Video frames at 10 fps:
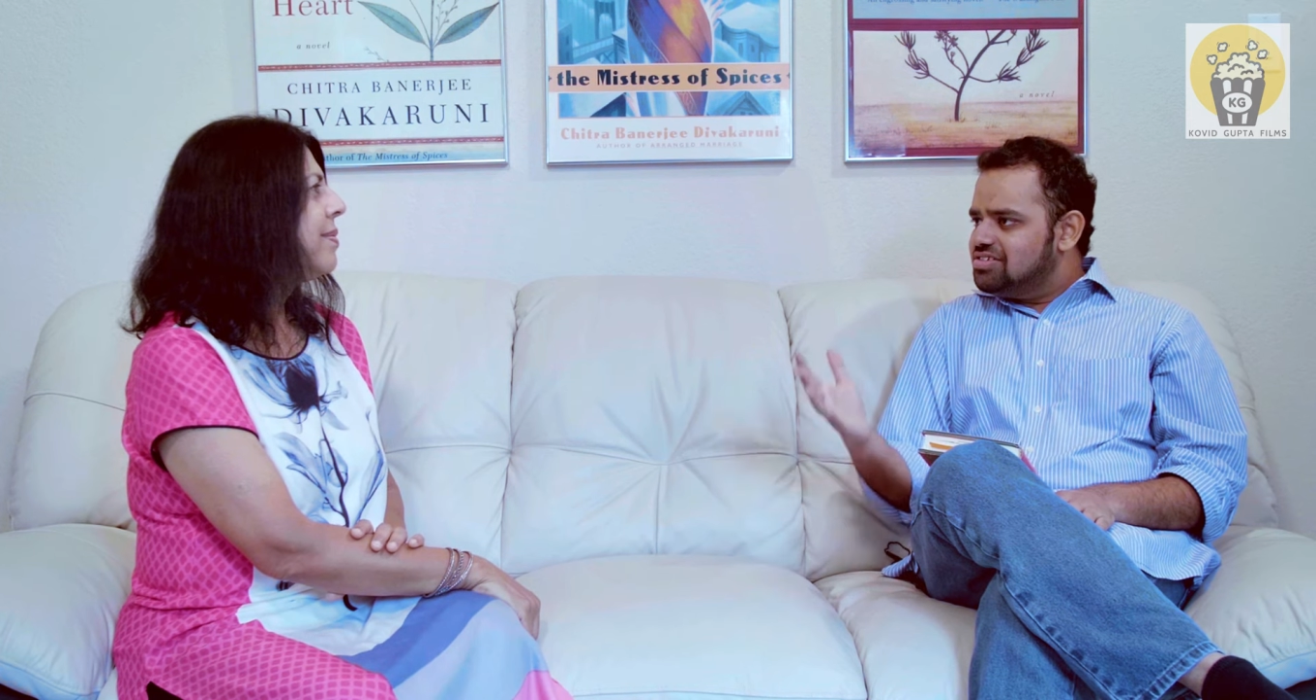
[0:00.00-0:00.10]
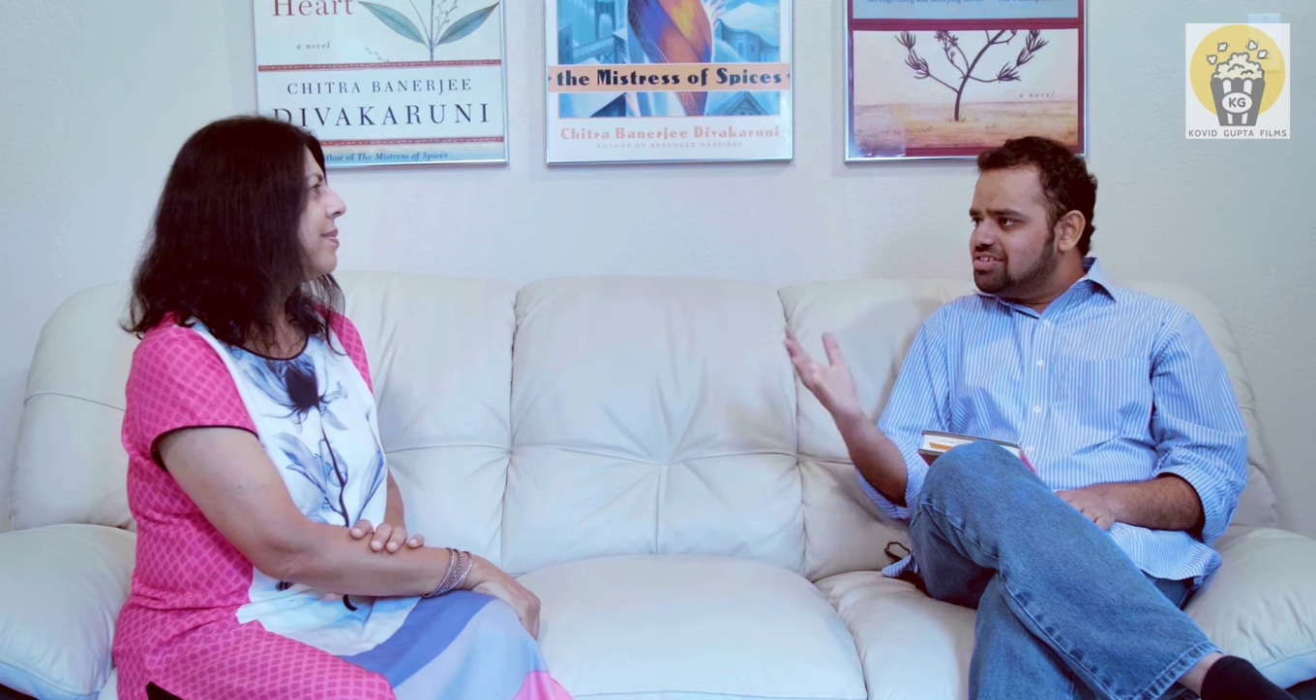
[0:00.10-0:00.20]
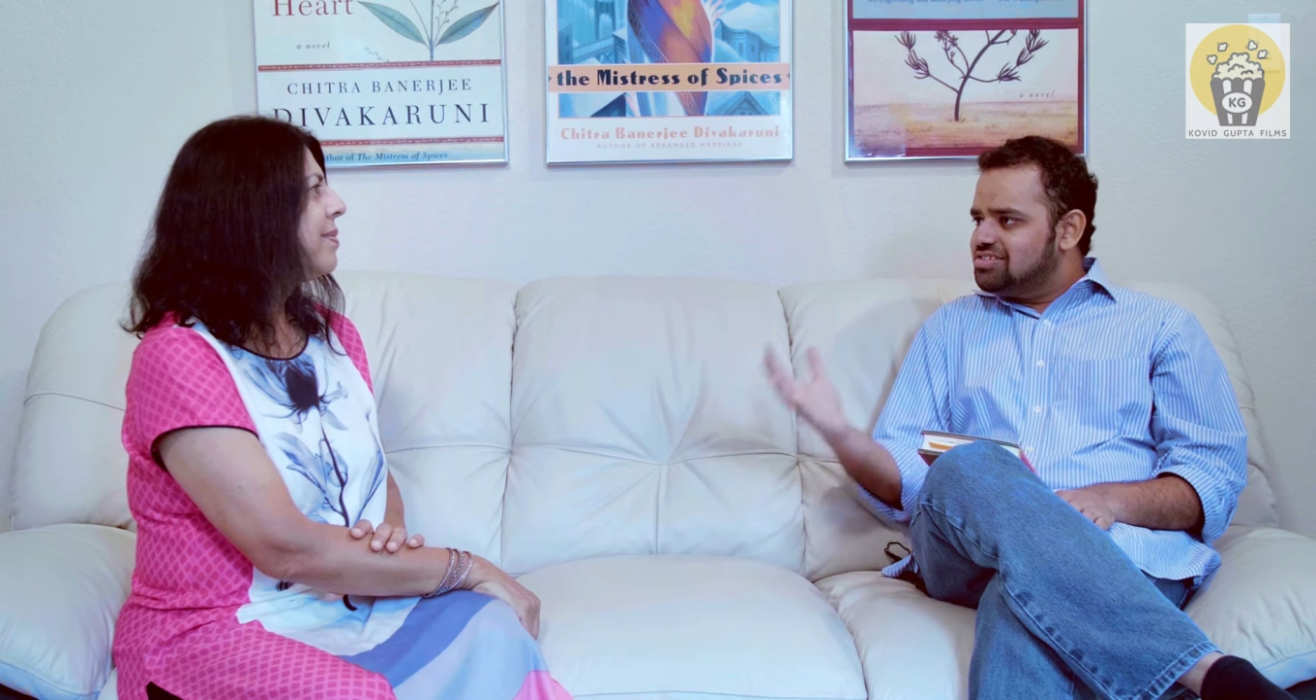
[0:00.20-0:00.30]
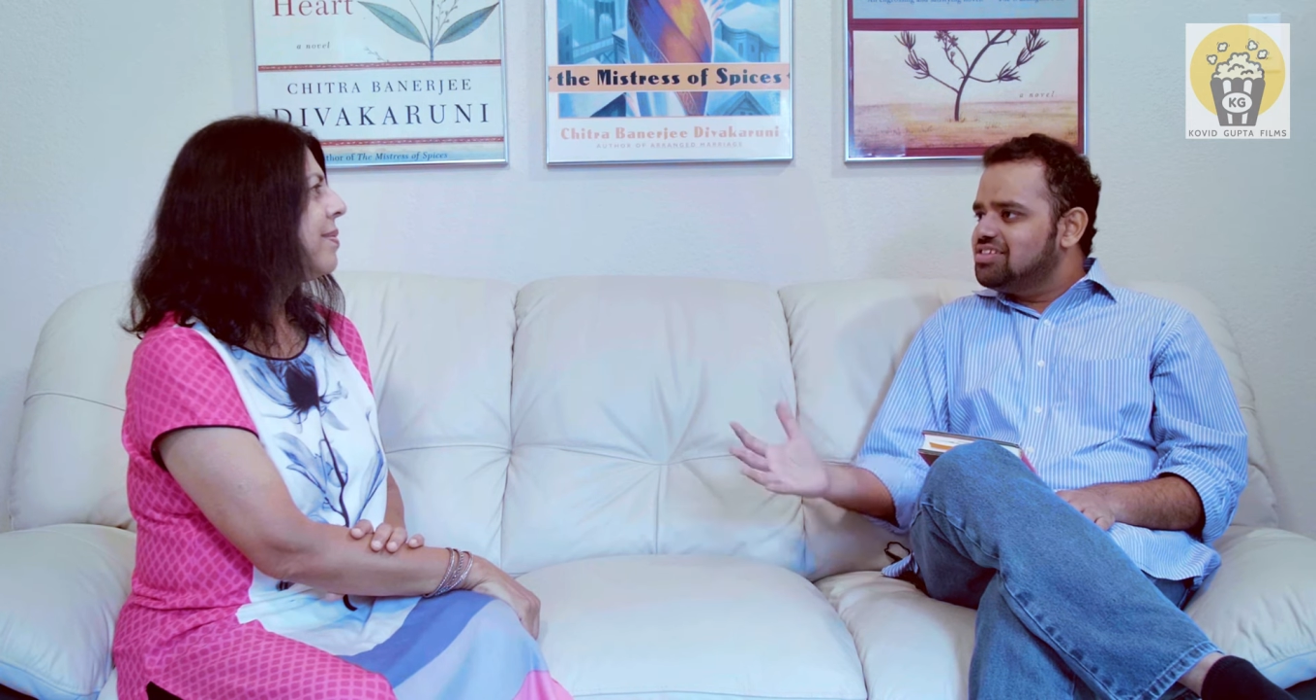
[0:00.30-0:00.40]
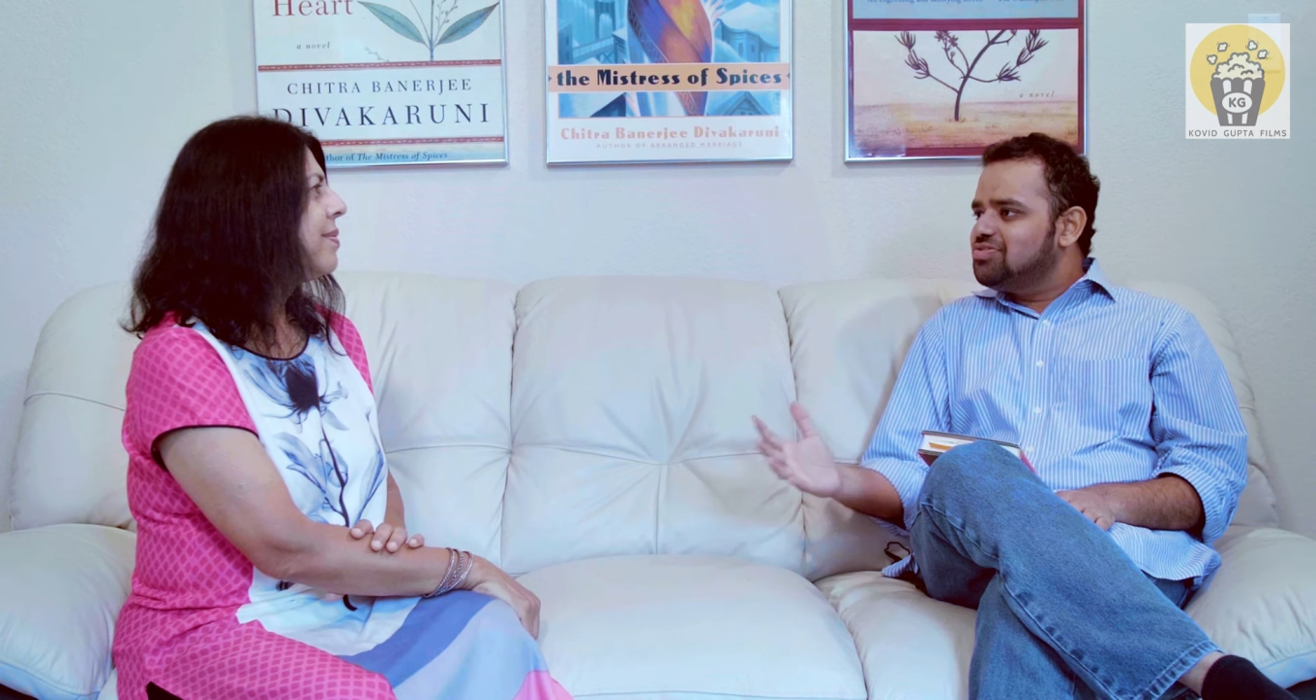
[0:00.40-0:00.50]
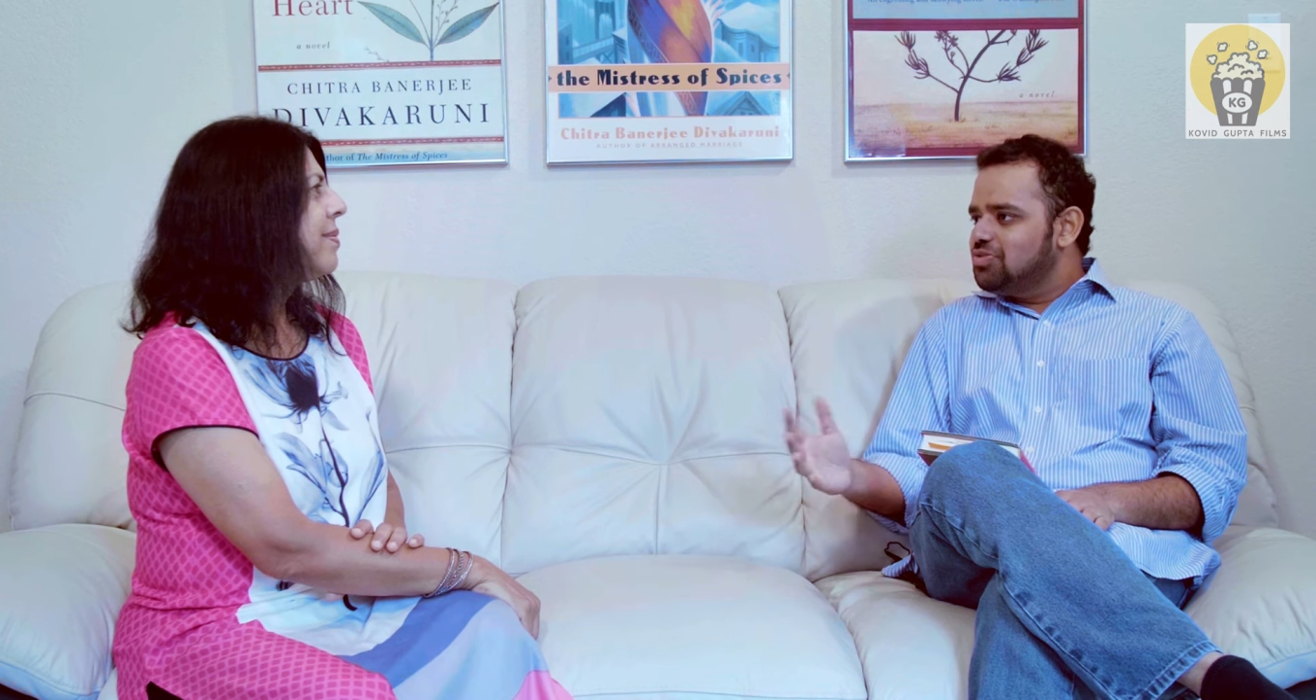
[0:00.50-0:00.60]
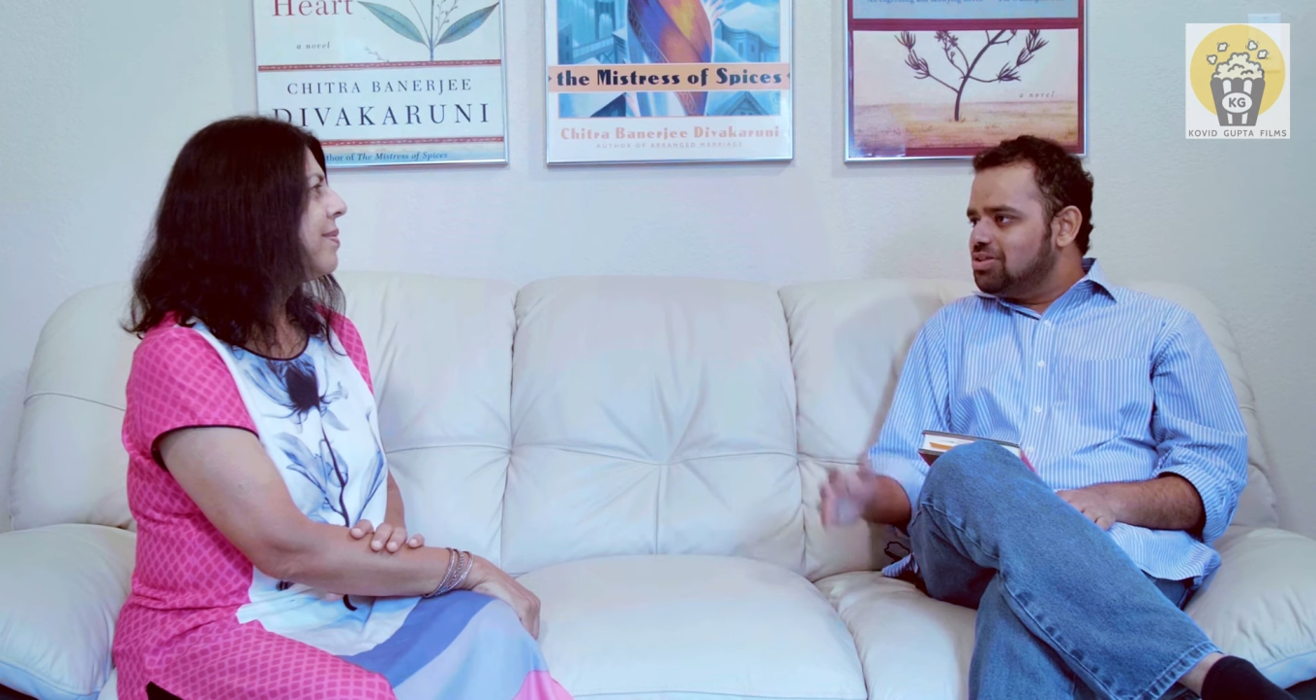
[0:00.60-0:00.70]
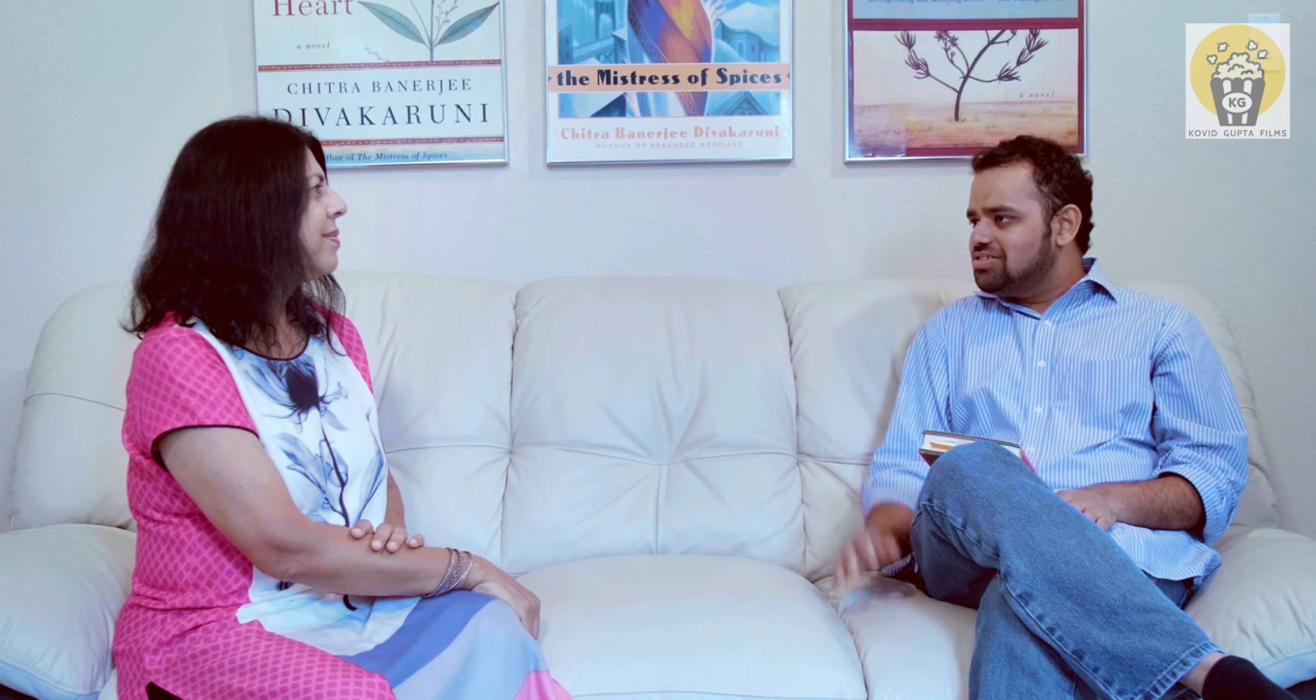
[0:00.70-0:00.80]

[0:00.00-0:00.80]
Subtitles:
successful